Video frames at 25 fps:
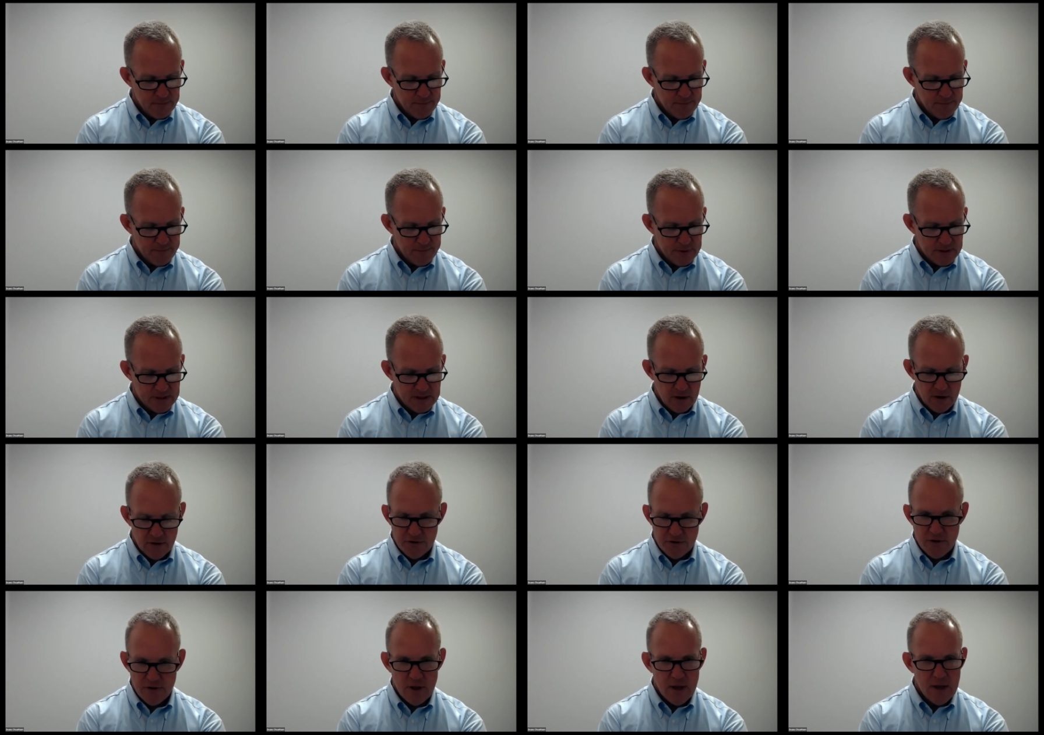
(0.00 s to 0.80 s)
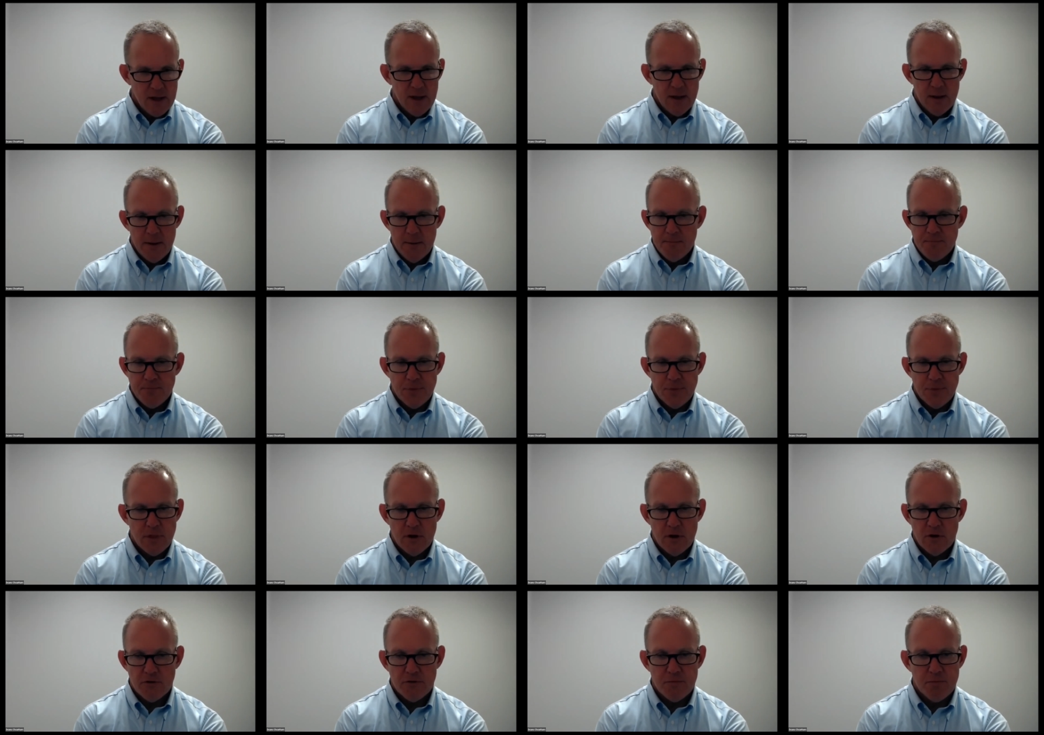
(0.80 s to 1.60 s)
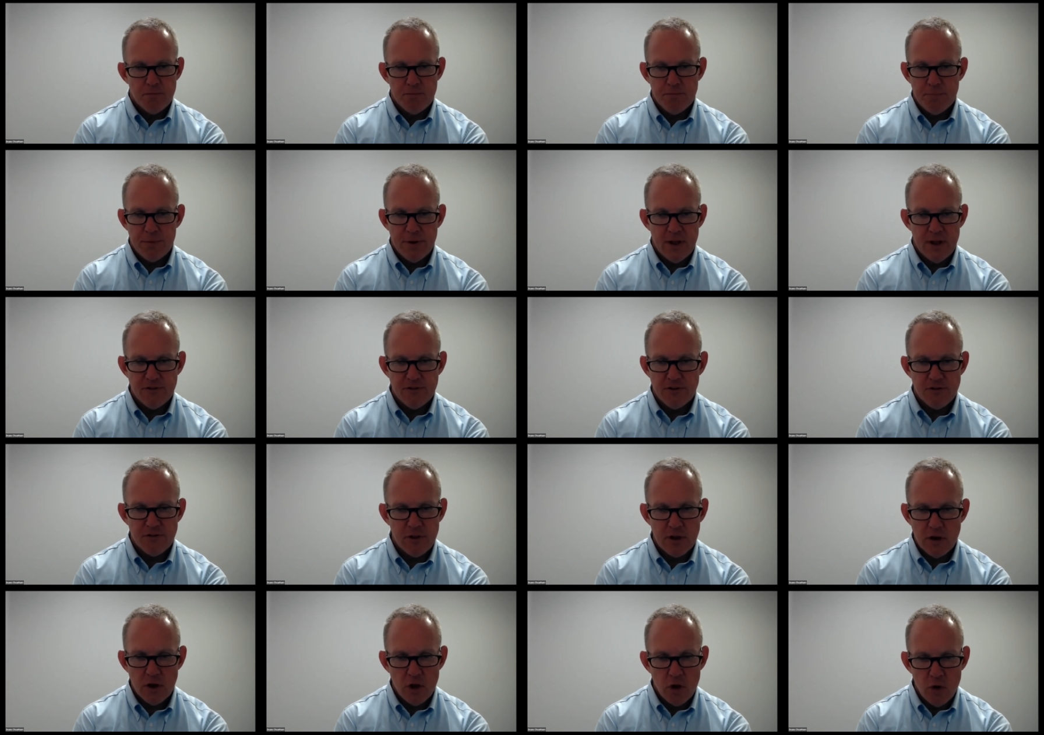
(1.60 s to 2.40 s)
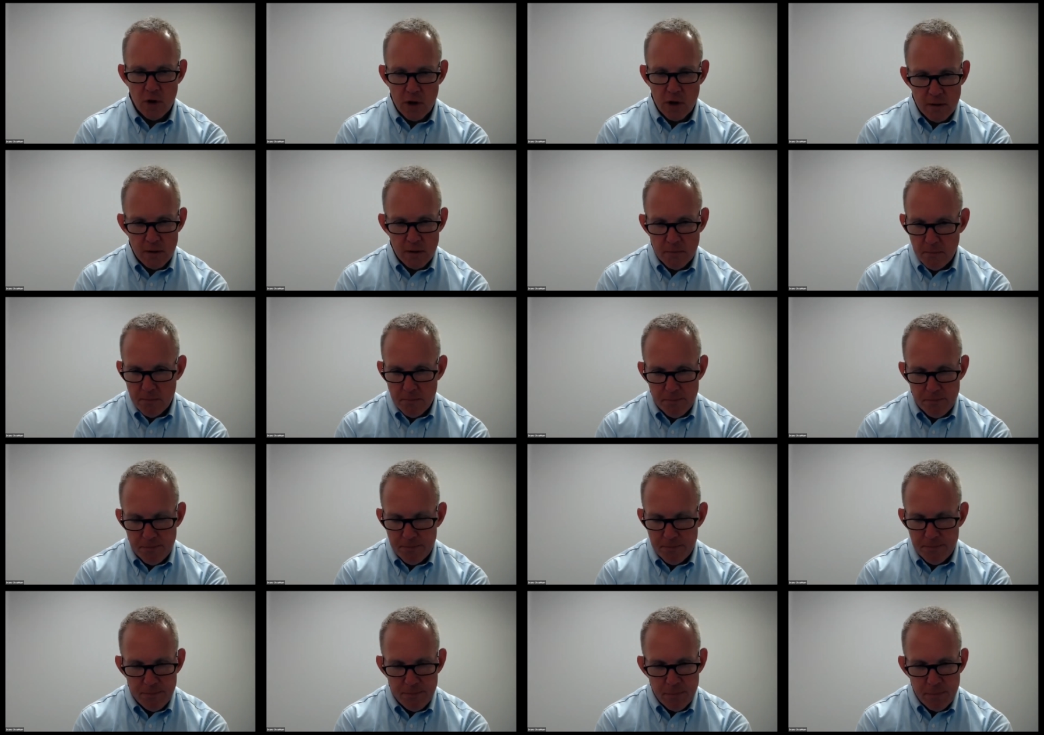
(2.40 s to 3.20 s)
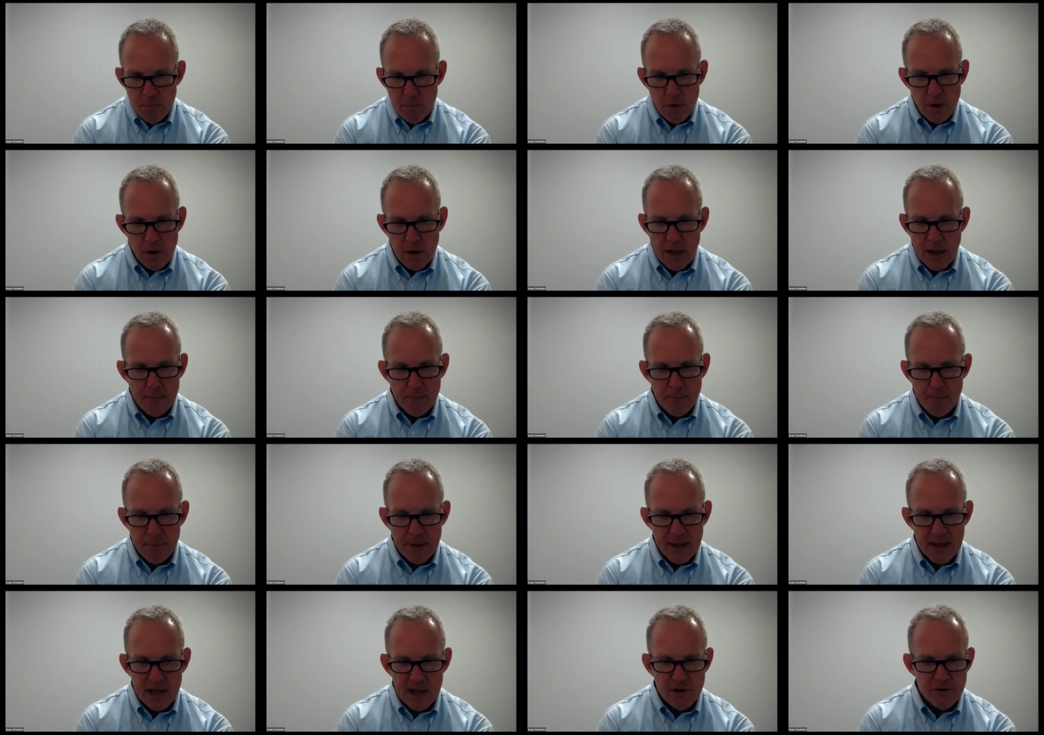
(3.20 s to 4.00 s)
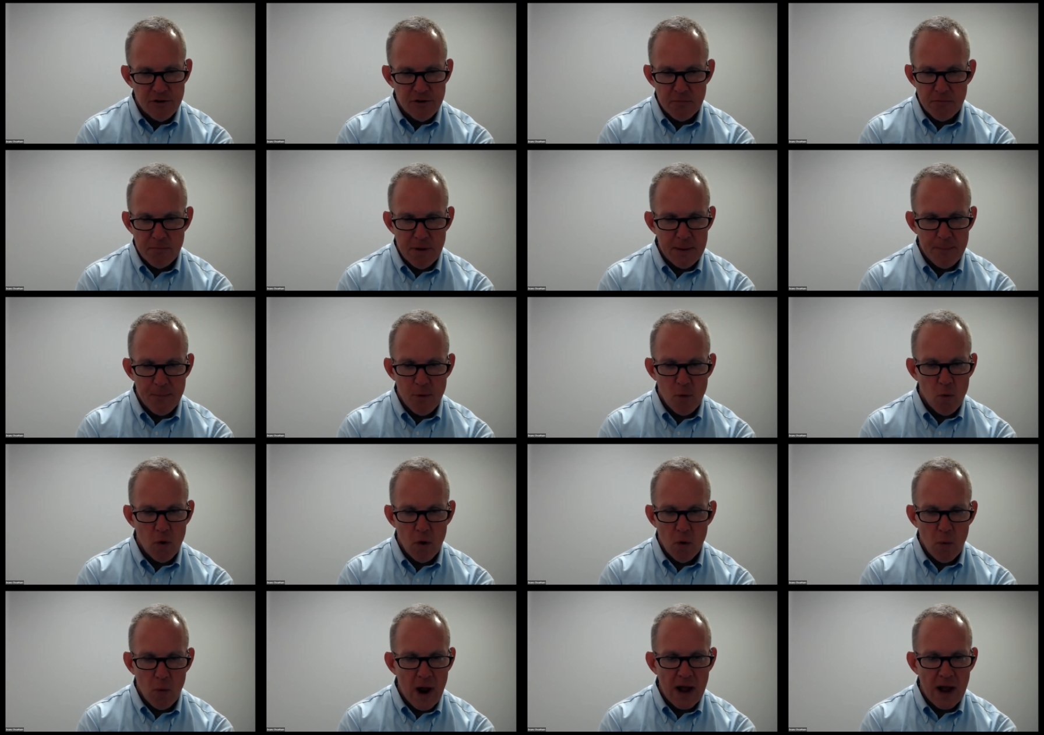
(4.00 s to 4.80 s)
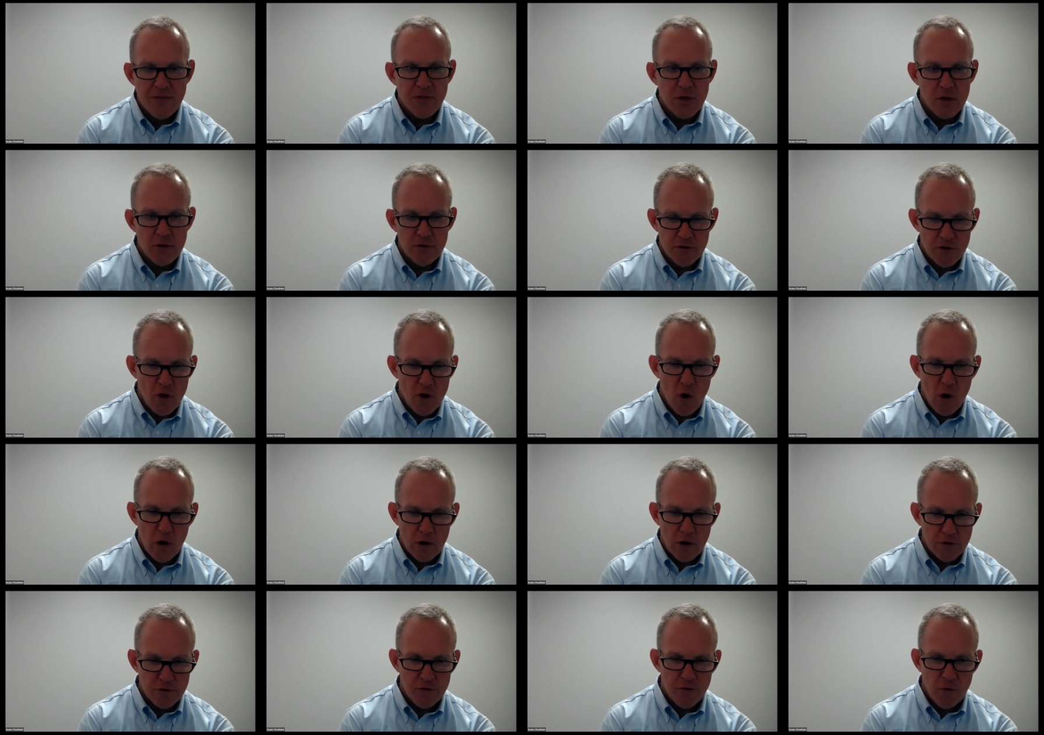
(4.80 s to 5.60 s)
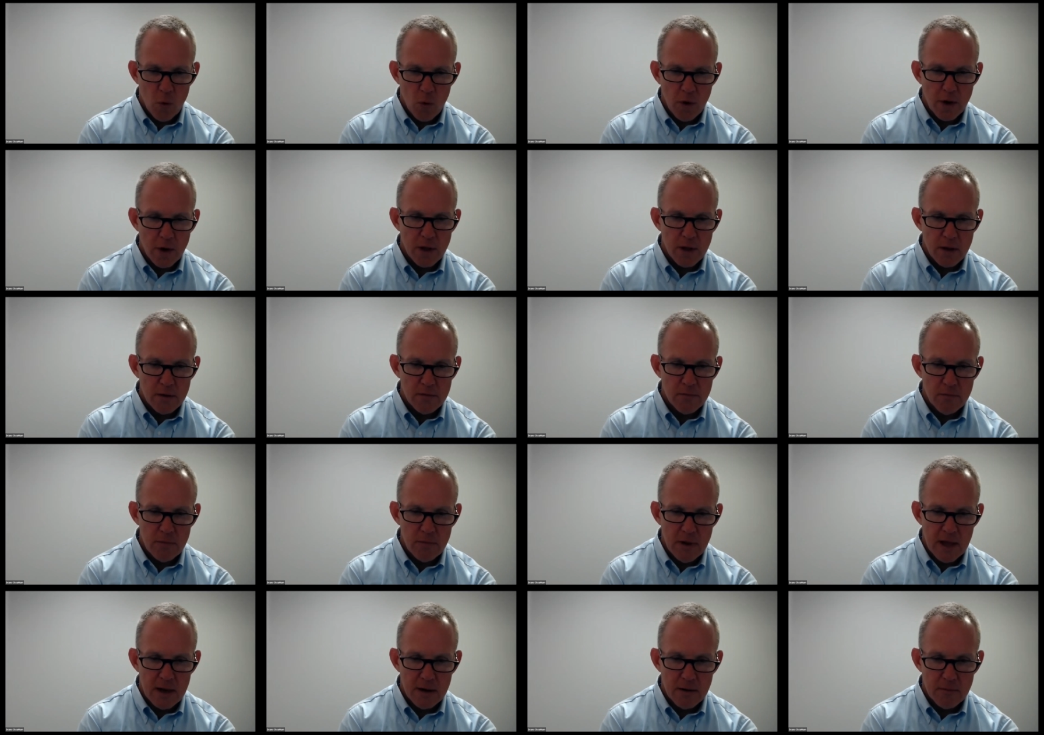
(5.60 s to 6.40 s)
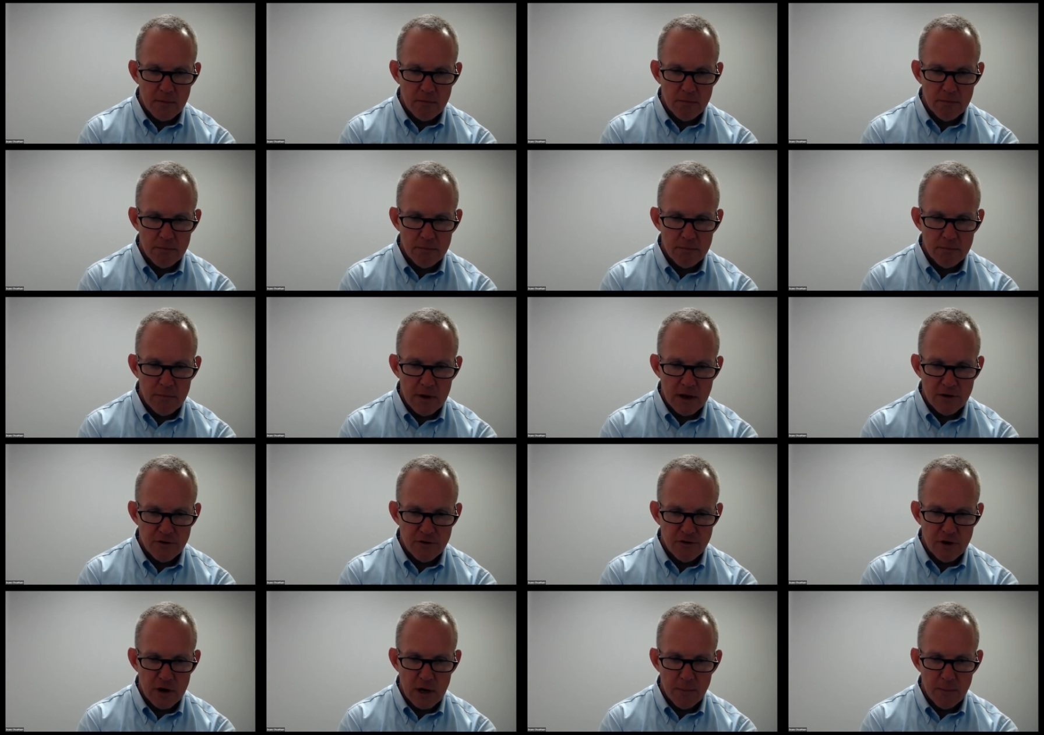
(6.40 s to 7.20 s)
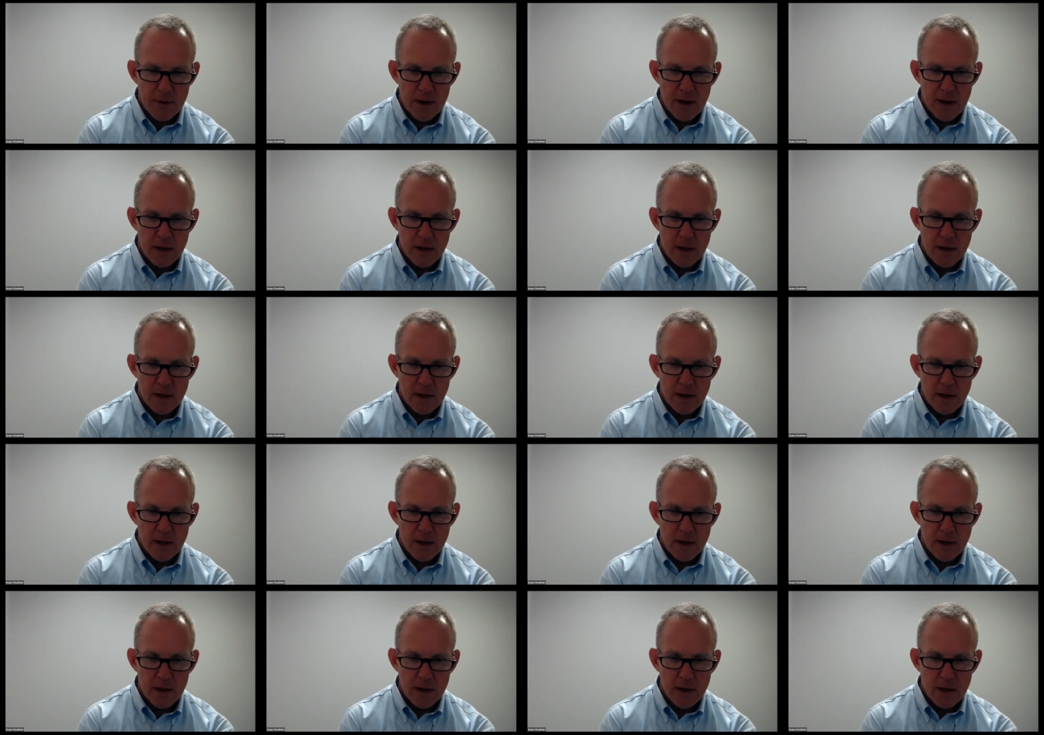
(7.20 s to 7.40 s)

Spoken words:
but there's places that you can get bids and people will write those cards for you and send them out.